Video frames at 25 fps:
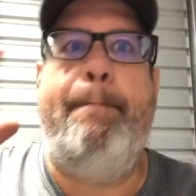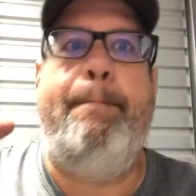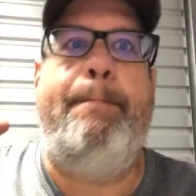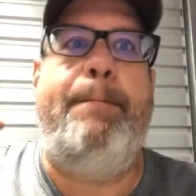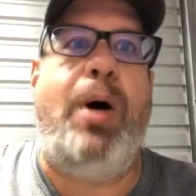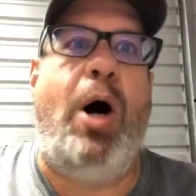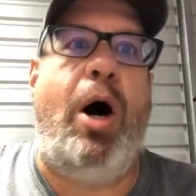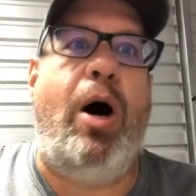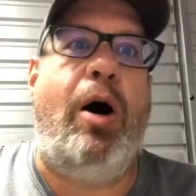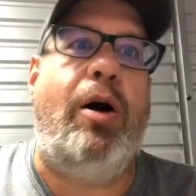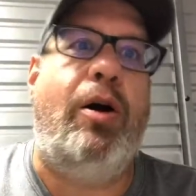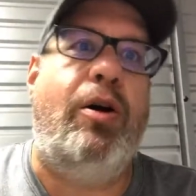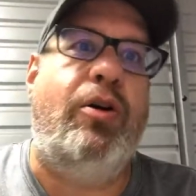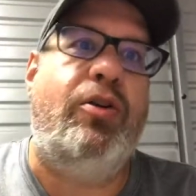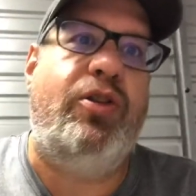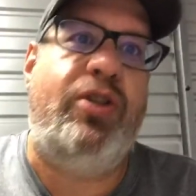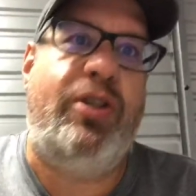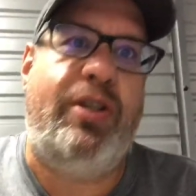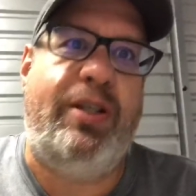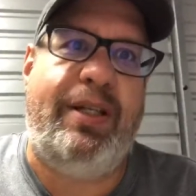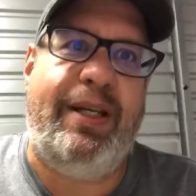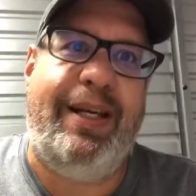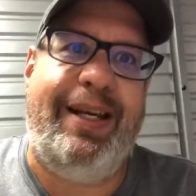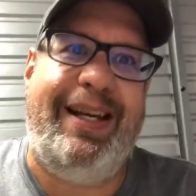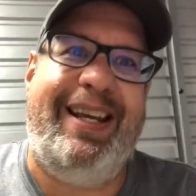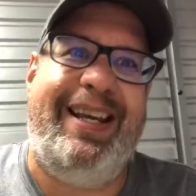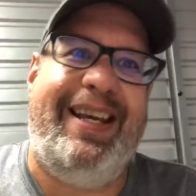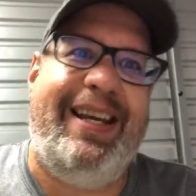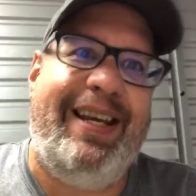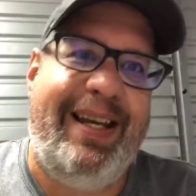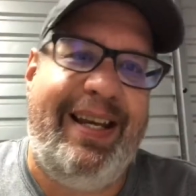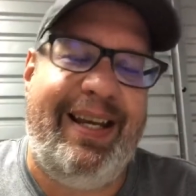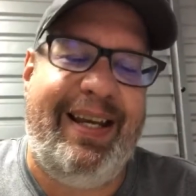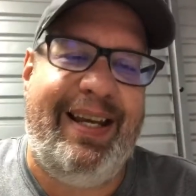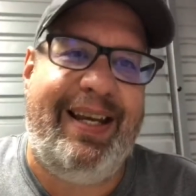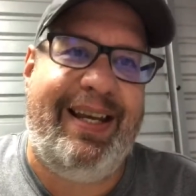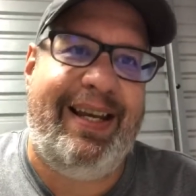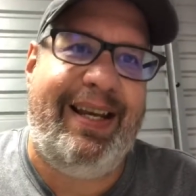parts
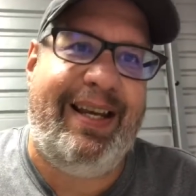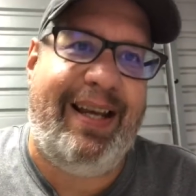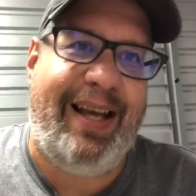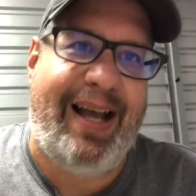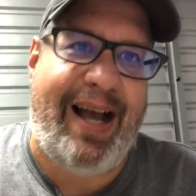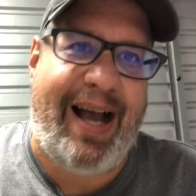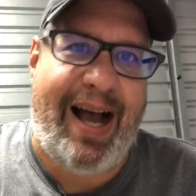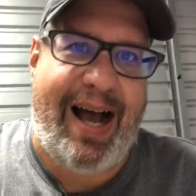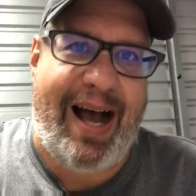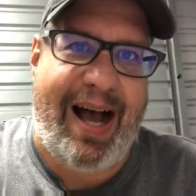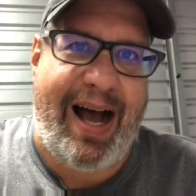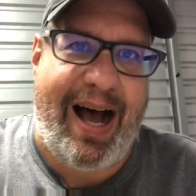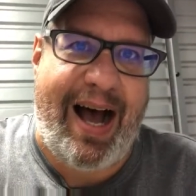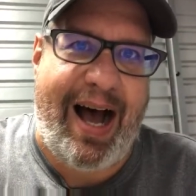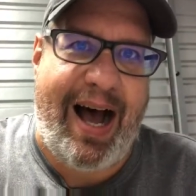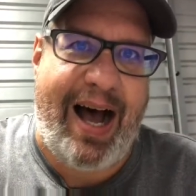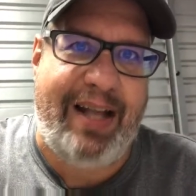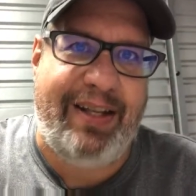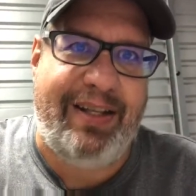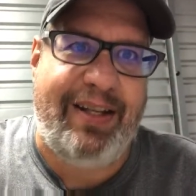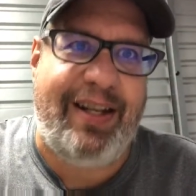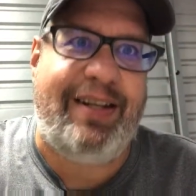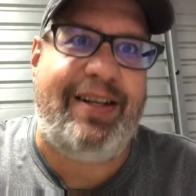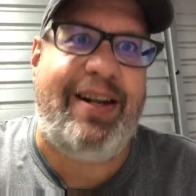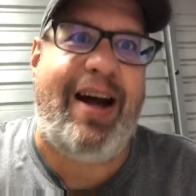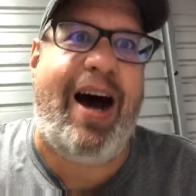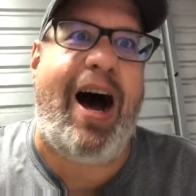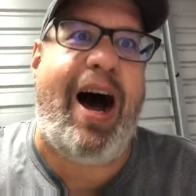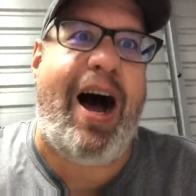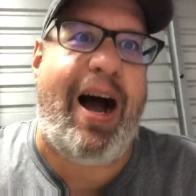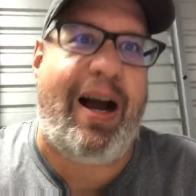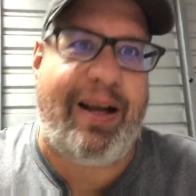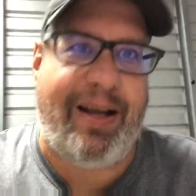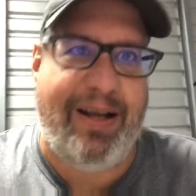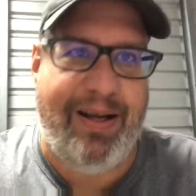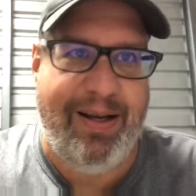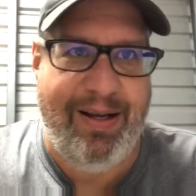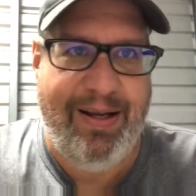sitting on the
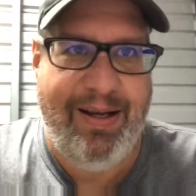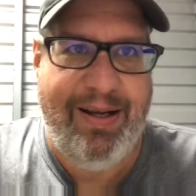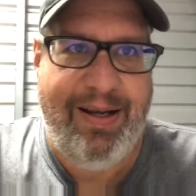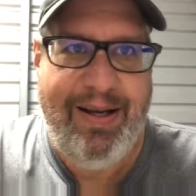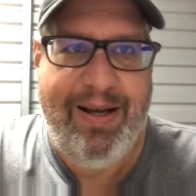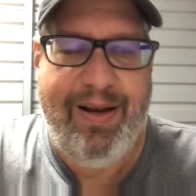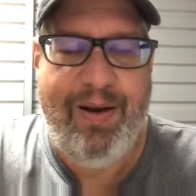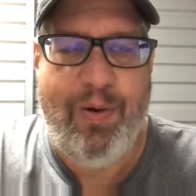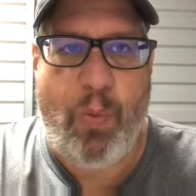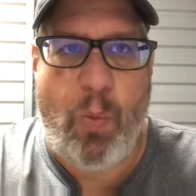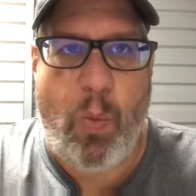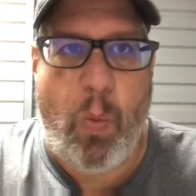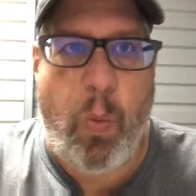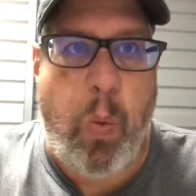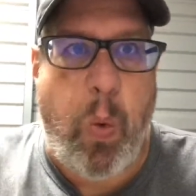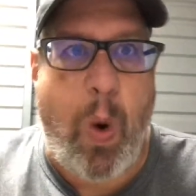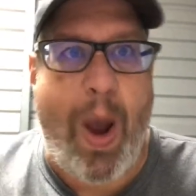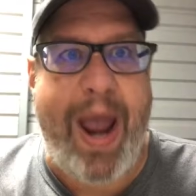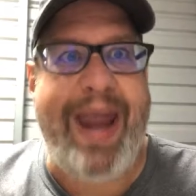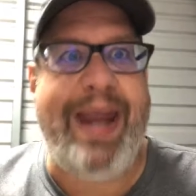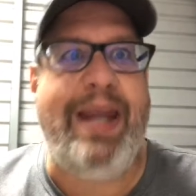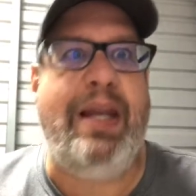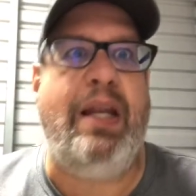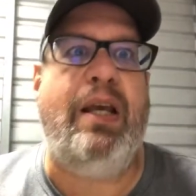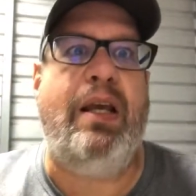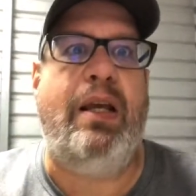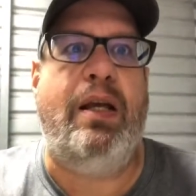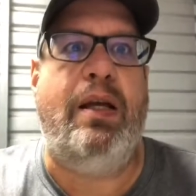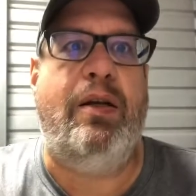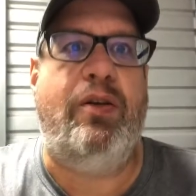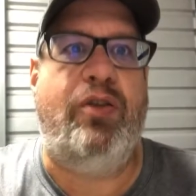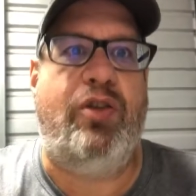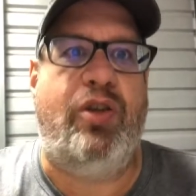dock waiting.